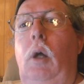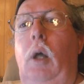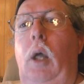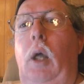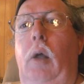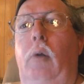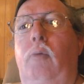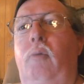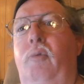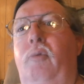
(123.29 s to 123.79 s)

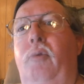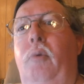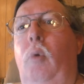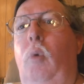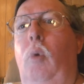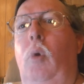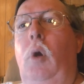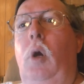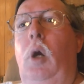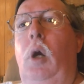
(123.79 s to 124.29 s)
in
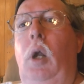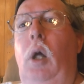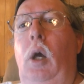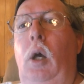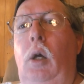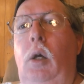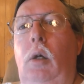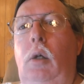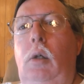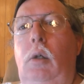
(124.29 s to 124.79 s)

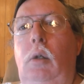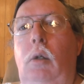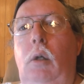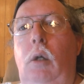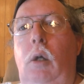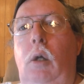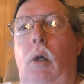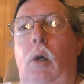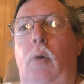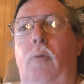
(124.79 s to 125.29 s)
Florida
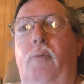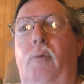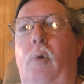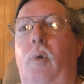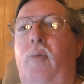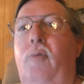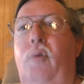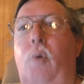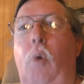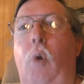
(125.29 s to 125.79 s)
for
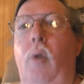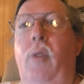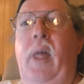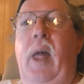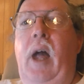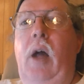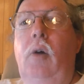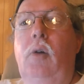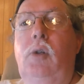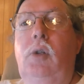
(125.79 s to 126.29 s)

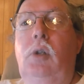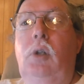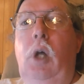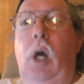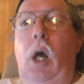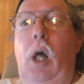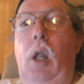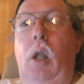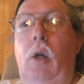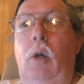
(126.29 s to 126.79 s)

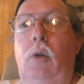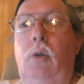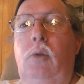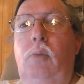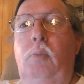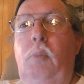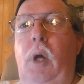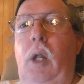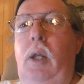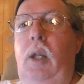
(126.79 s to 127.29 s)

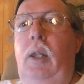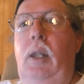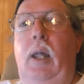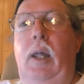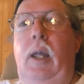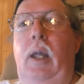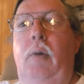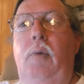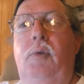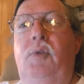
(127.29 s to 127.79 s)
$4,000, money
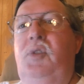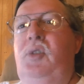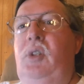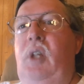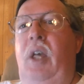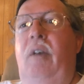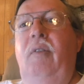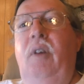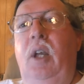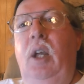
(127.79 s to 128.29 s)
that he was
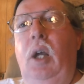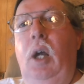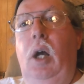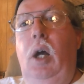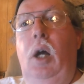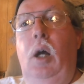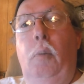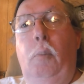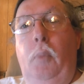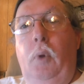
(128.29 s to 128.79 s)
saving
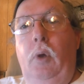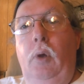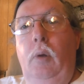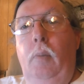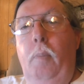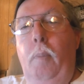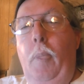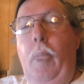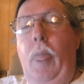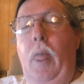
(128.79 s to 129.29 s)
up,
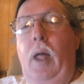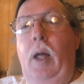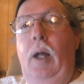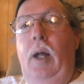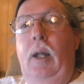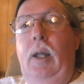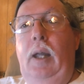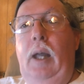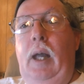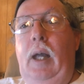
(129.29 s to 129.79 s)

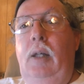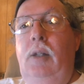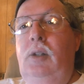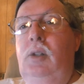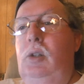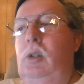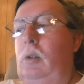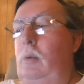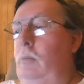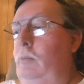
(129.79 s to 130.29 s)
I
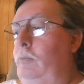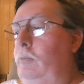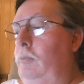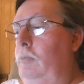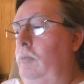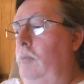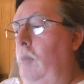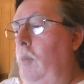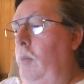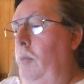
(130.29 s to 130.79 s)
guess.
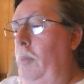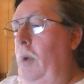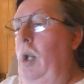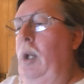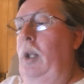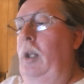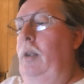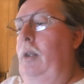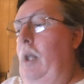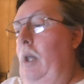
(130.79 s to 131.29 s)

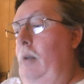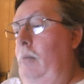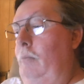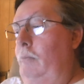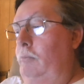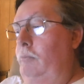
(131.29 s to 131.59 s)
Money that